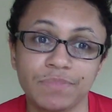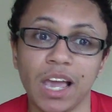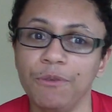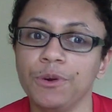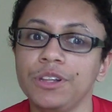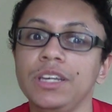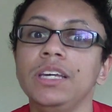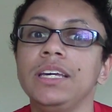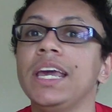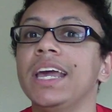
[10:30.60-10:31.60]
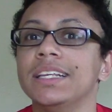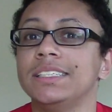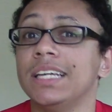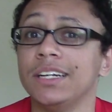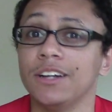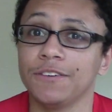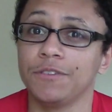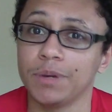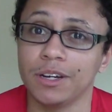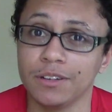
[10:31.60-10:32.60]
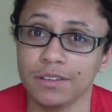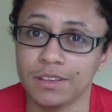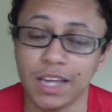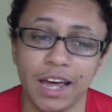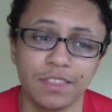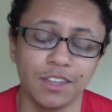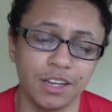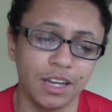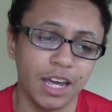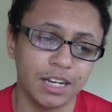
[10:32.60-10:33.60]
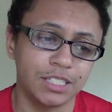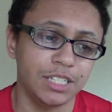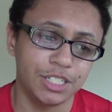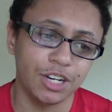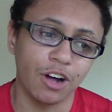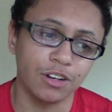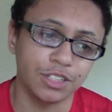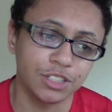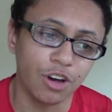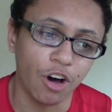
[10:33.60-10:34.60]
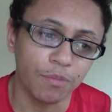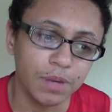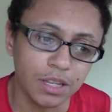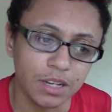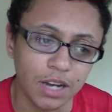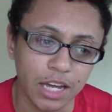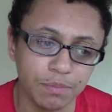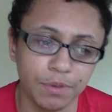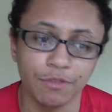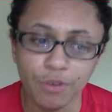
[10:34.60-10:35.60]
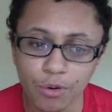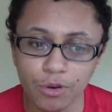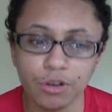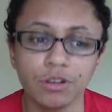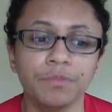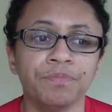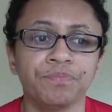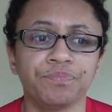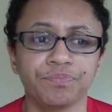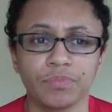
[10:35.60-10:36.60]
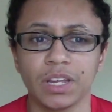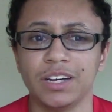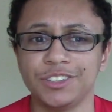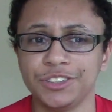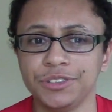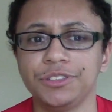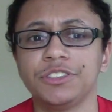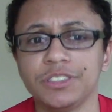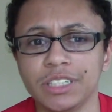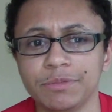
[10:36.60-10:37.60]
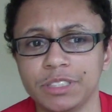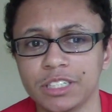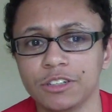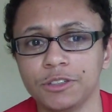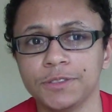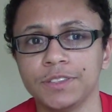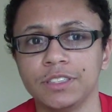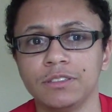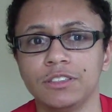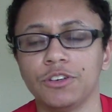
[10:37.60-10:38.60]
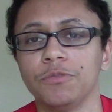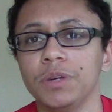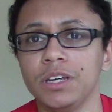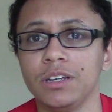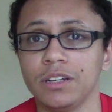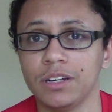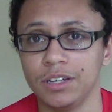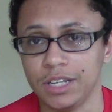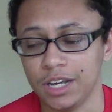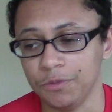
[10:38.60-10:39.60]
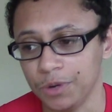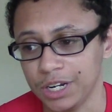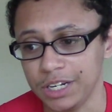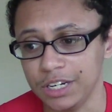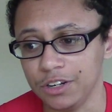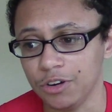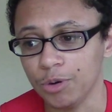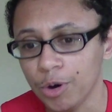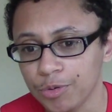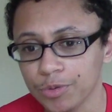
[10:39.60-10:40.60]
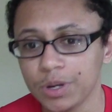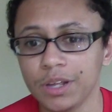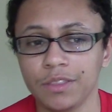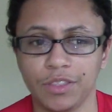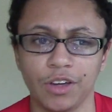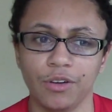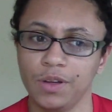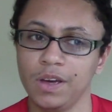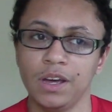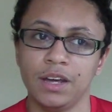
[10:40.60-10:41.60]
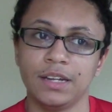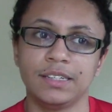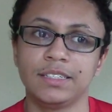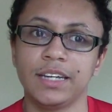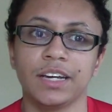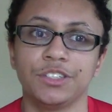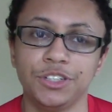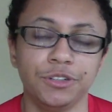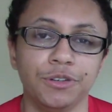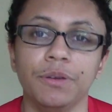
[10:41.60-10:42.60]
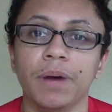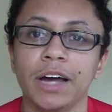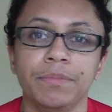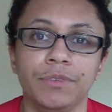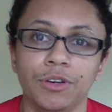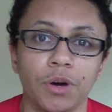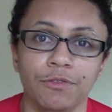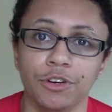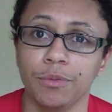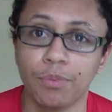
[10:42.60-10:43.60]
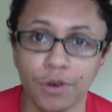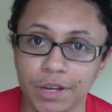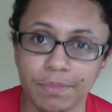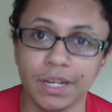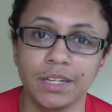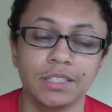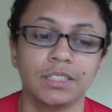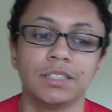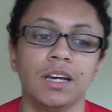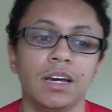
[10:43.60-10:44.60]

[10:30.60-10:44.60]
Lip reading: I really can't say enough about that. The anesthesiologist called me the night before, introduced himself, and told me again what I need to go over with. They'll text you to remind you of your appointments.